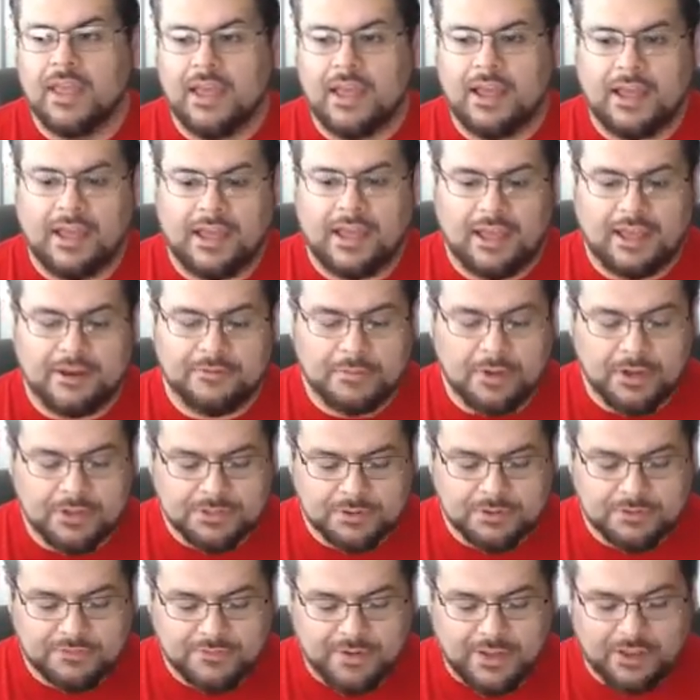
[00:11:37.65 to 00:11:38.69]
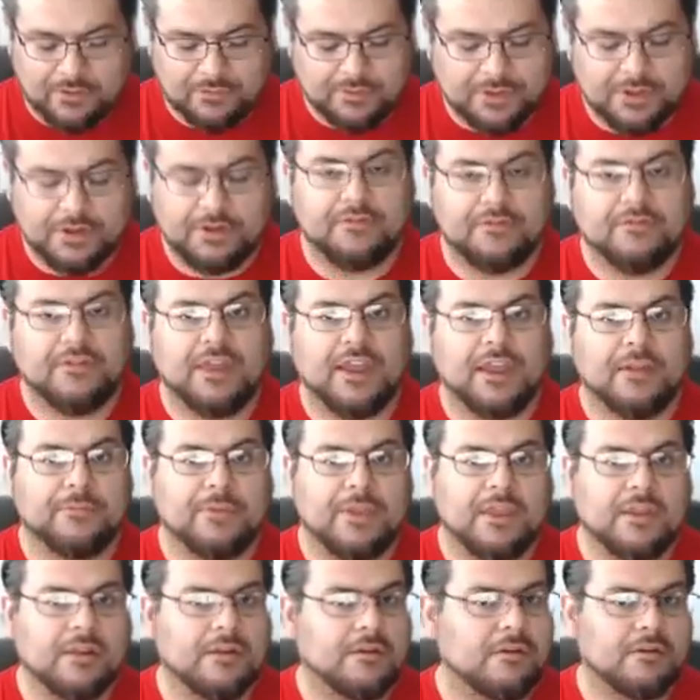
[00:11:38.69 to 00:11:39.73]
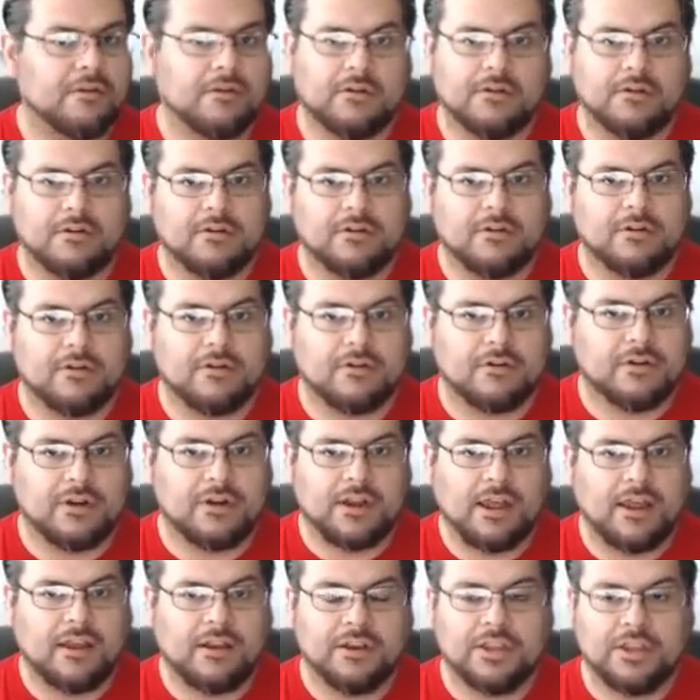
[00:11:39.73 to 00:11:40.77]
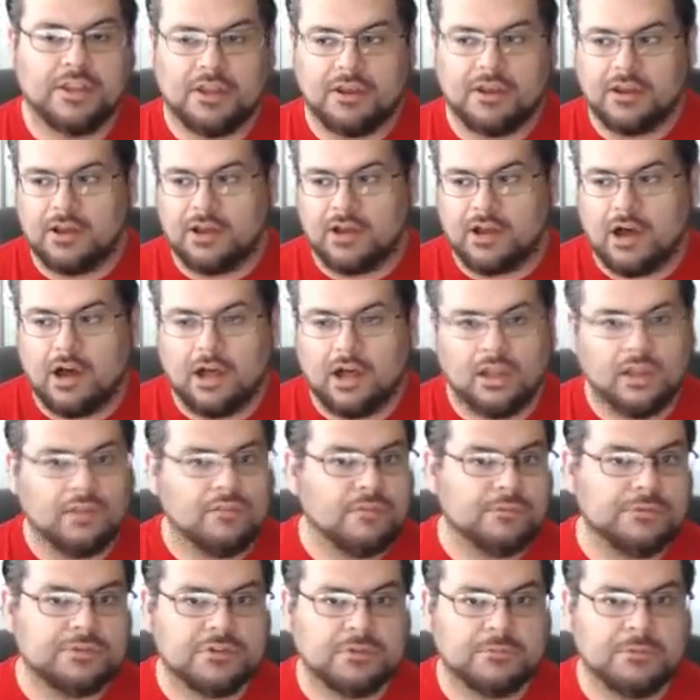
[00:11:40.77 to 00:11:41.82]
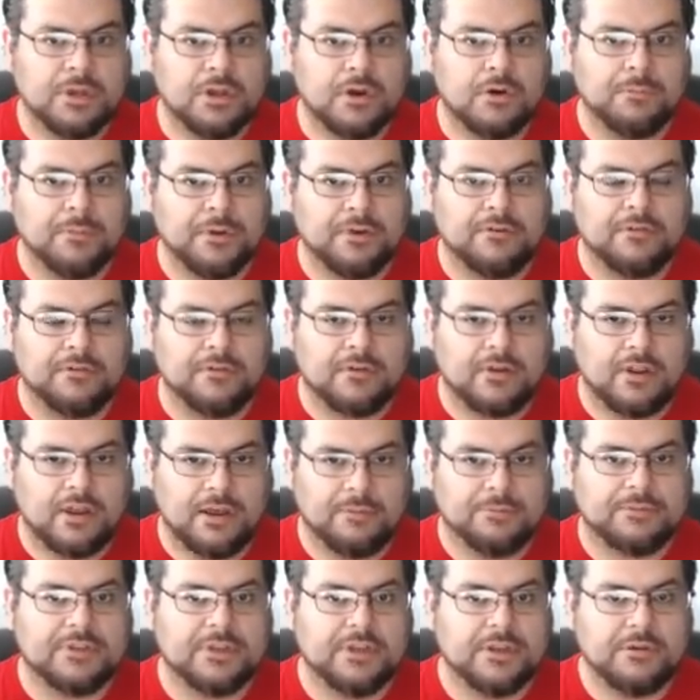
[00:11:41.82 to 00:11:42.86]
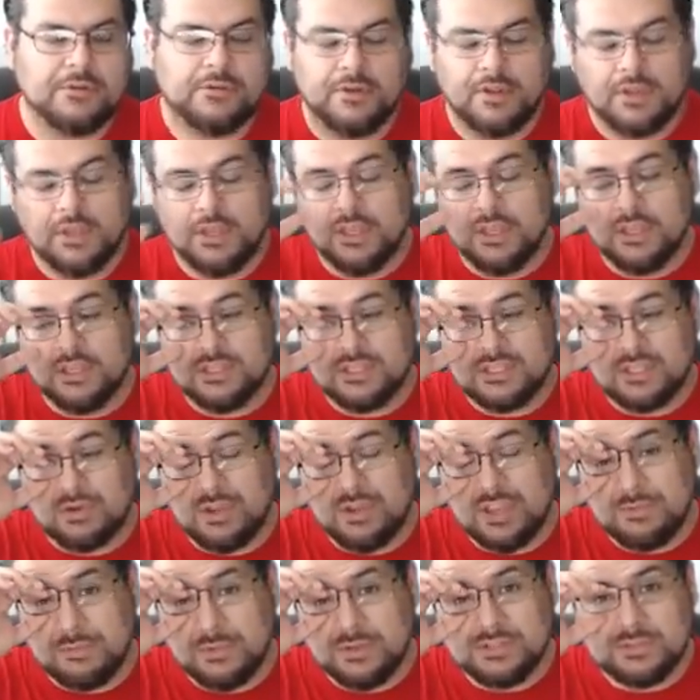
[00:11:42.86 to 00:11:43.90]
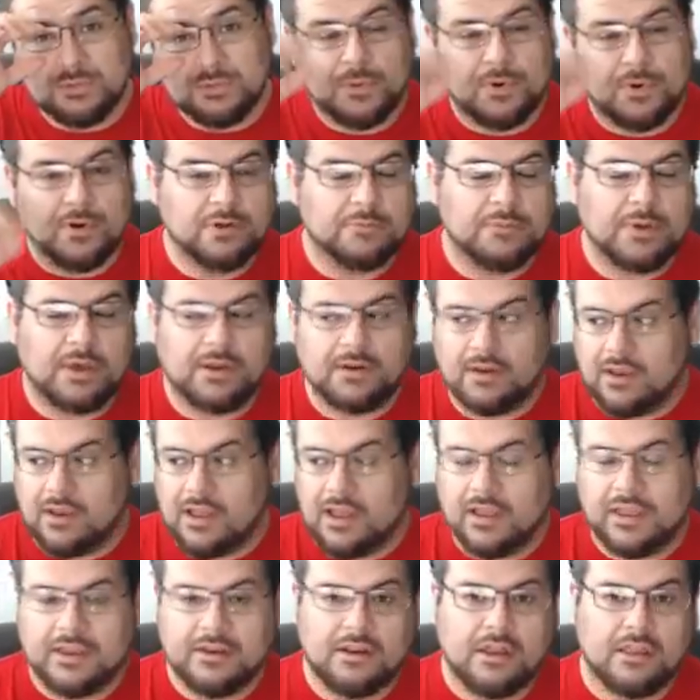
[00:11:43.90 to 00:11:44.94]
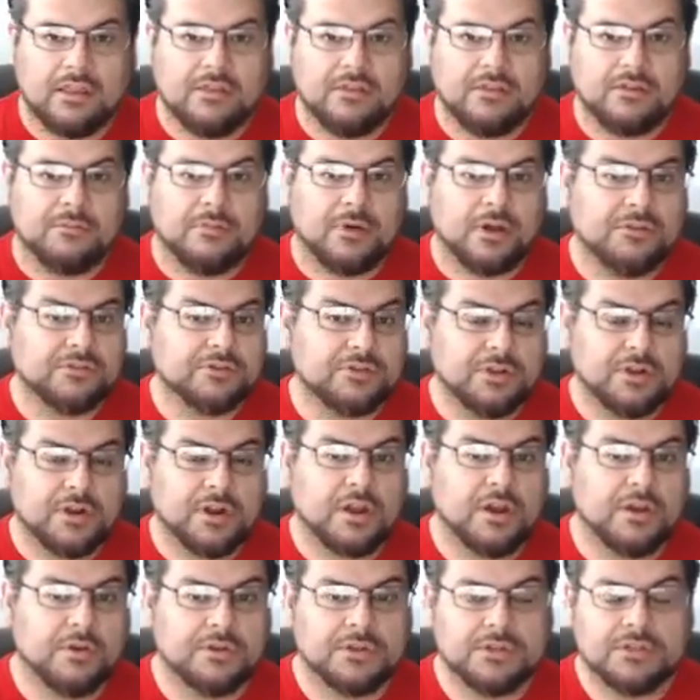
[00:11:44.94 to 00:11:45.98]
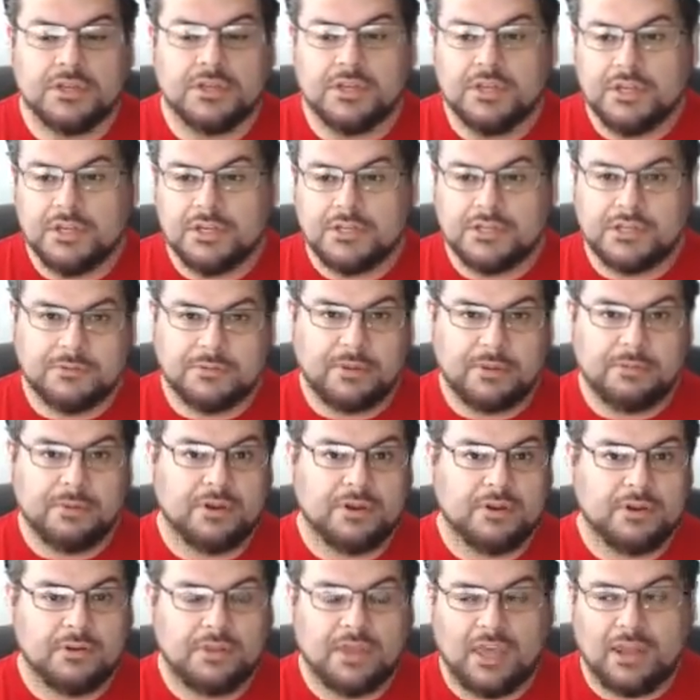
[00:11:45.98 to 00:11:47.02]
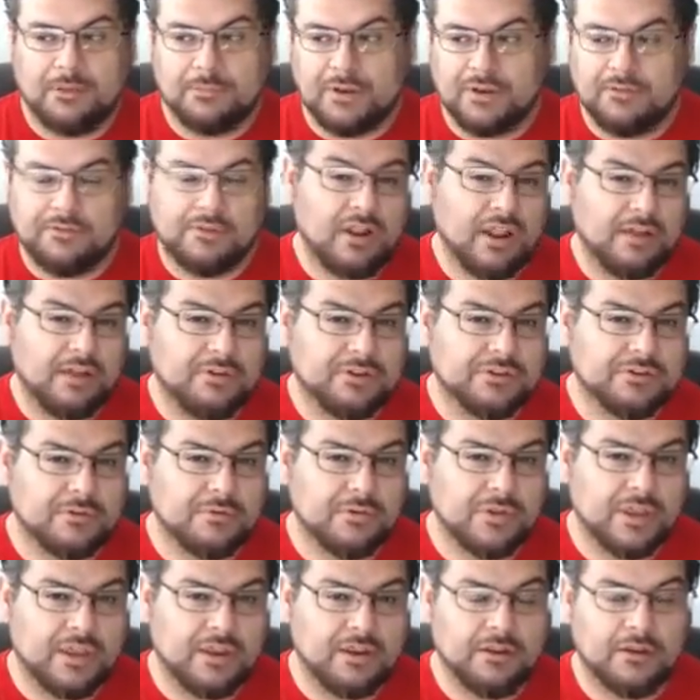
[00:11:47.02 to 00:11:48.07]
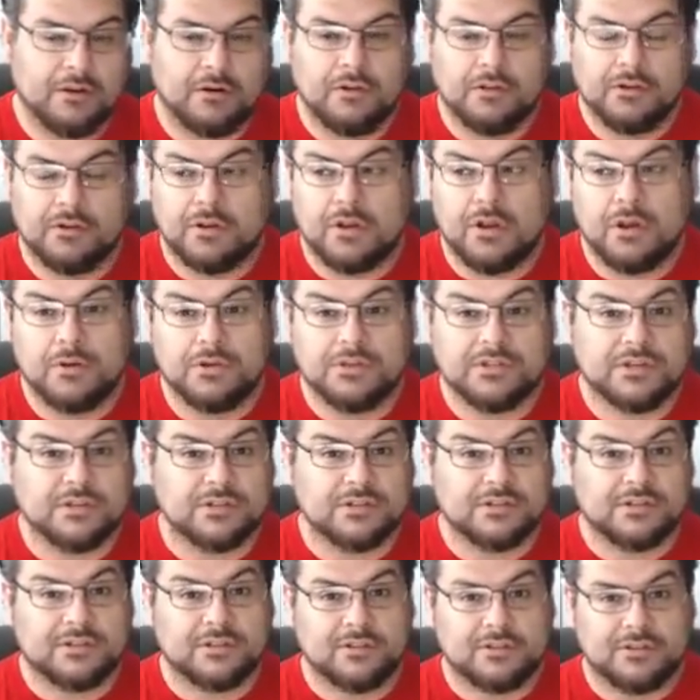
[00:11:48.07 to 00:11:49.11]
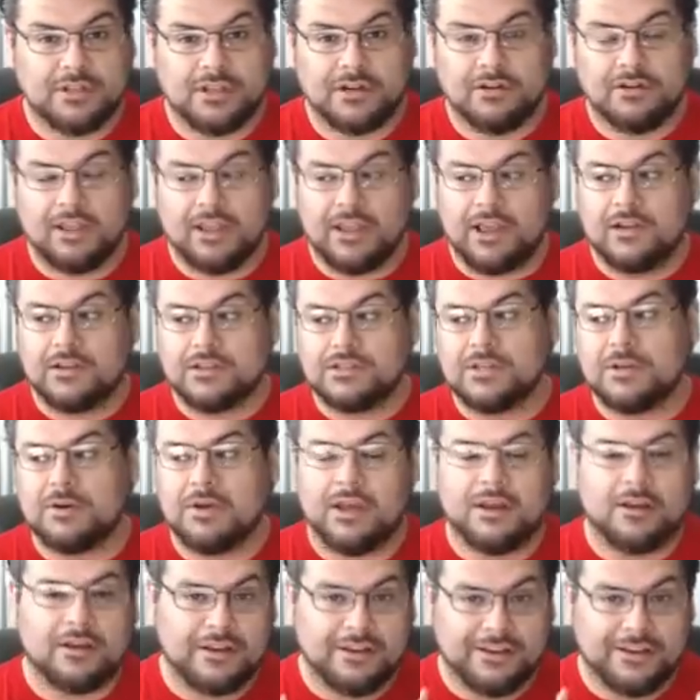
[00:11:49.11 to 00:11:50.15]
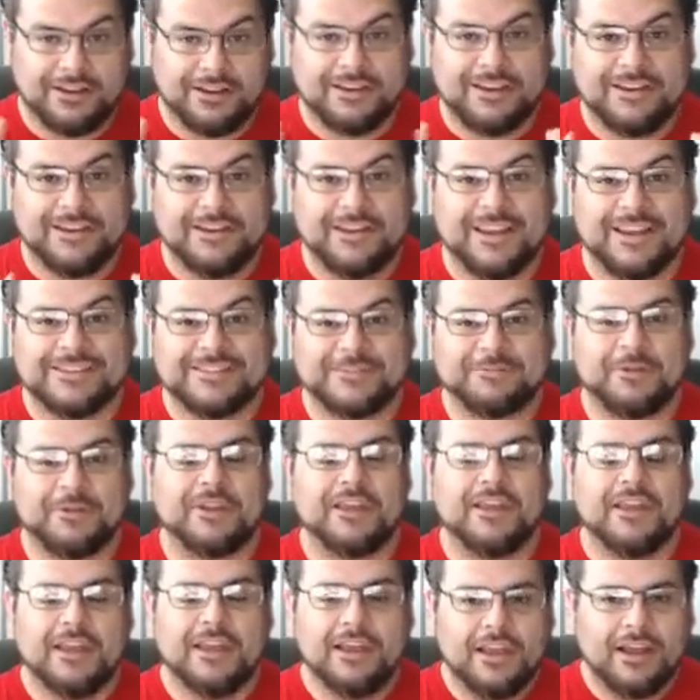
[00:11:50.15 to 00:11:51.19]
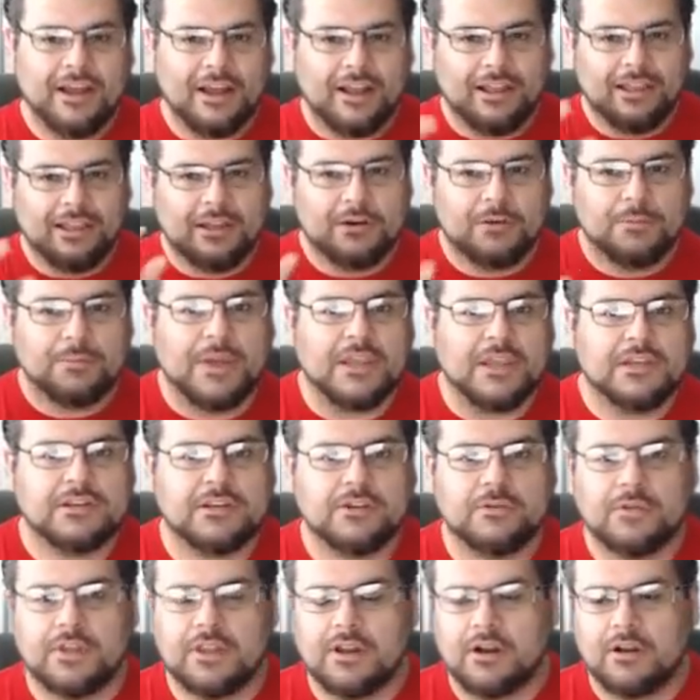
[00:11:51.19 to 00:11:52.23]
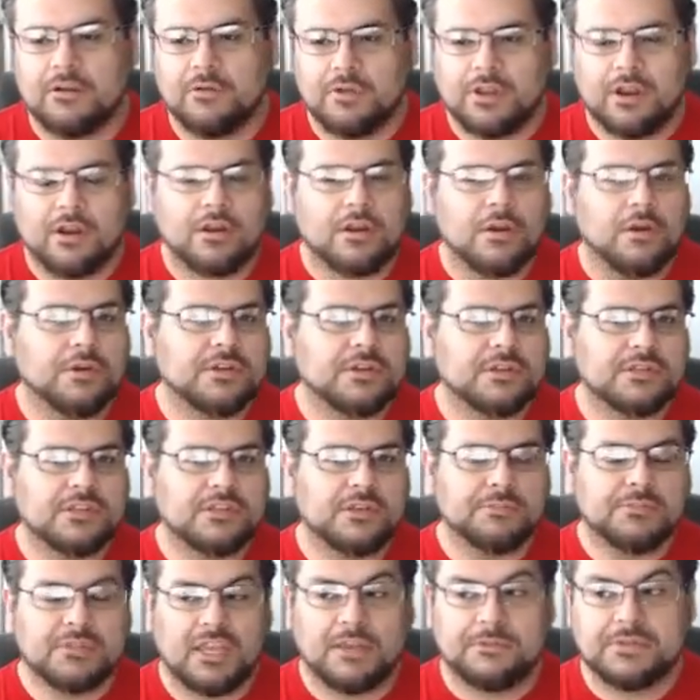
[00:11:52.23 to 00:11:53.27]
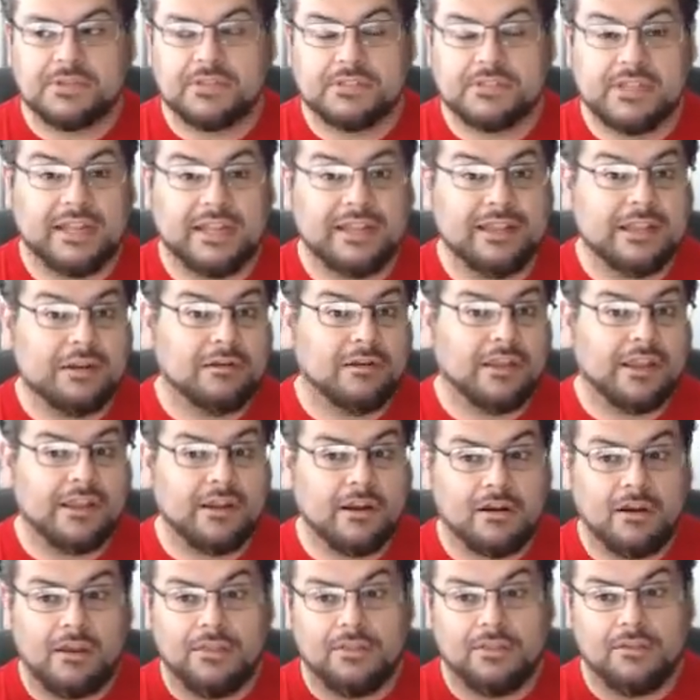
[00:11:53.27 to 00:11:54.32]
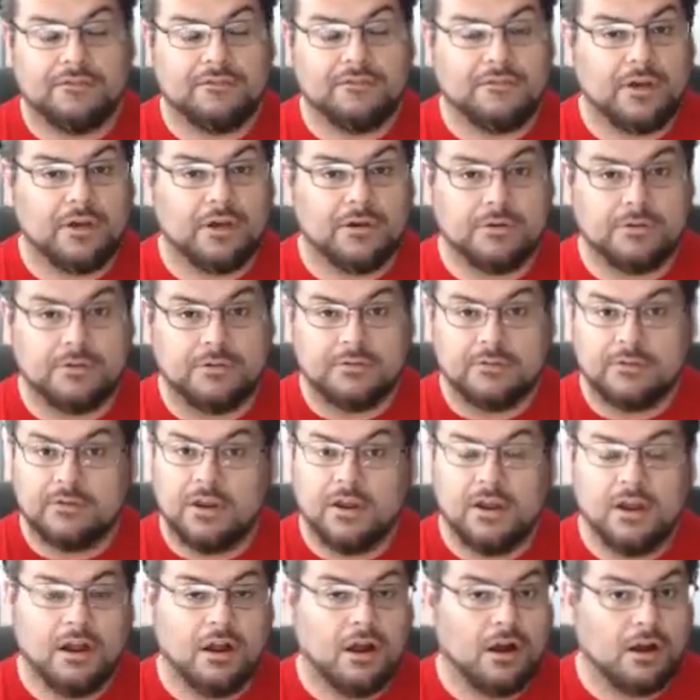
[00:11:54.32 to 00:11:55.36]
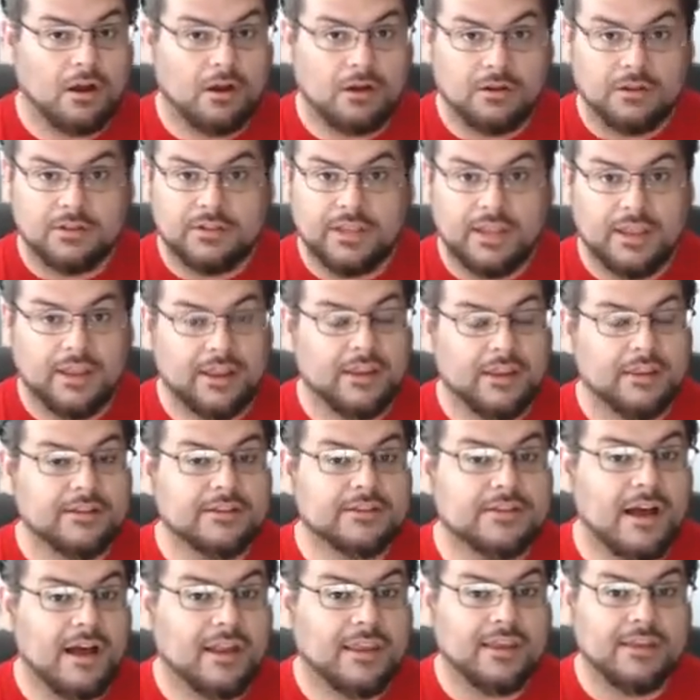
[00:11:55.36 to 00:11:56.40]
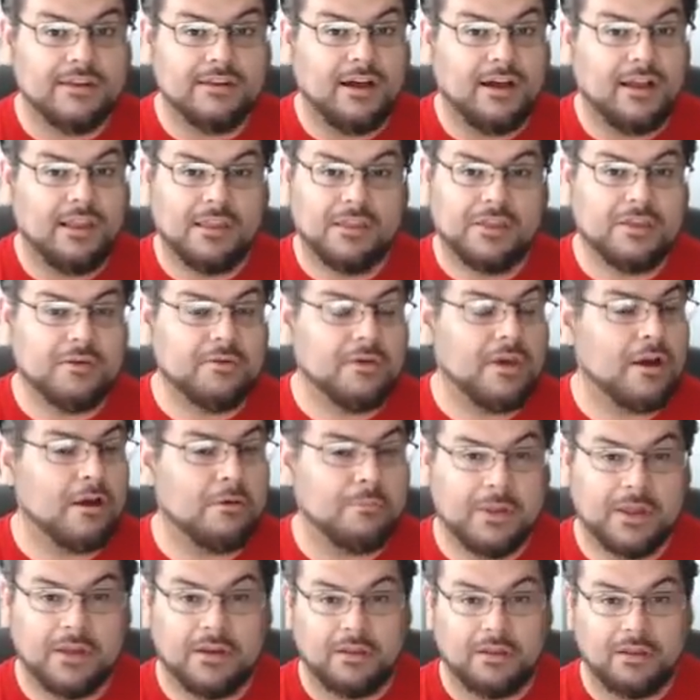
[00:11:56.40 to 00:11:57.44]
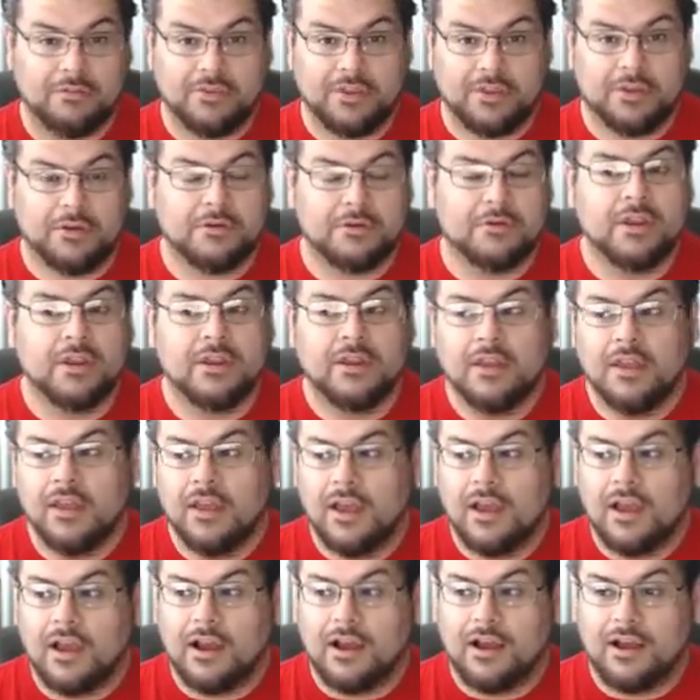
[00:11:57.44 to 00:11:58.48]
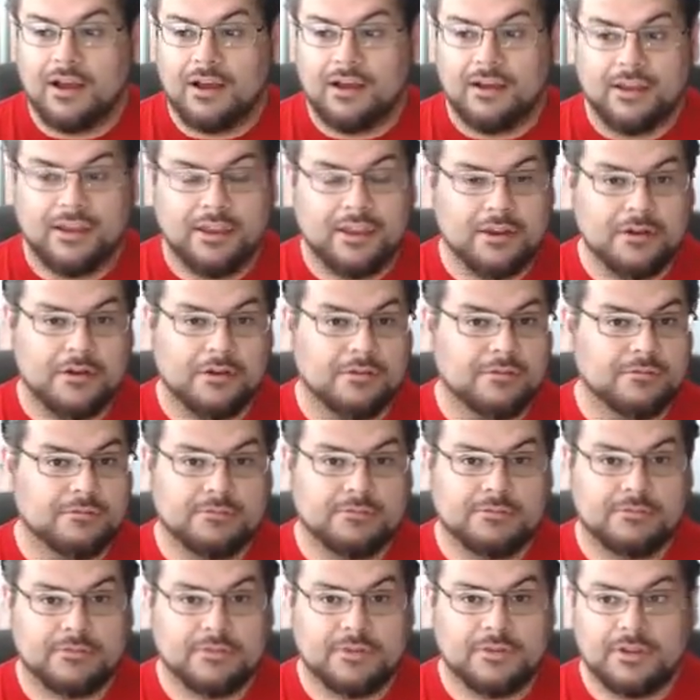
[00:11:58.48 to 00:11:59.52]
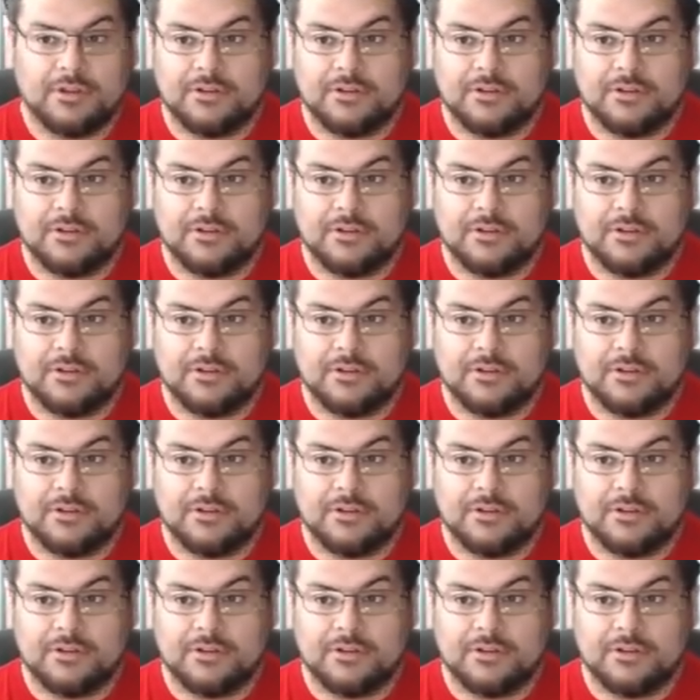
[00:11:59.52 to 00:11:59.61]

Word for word: Uh, and module five, whether you're V I P or, or, or not, uh, all of them should be open up to you. So email support about unlocking all of them. Also your coach should be able to do that, but if you're having trouble getting your hold of a coach, because literally also uh, I need you guys to be a little patient with our, with our coaches sometimes, because they literally are on the phone all day talking to all of you, helping all of you, uh, you know, you know,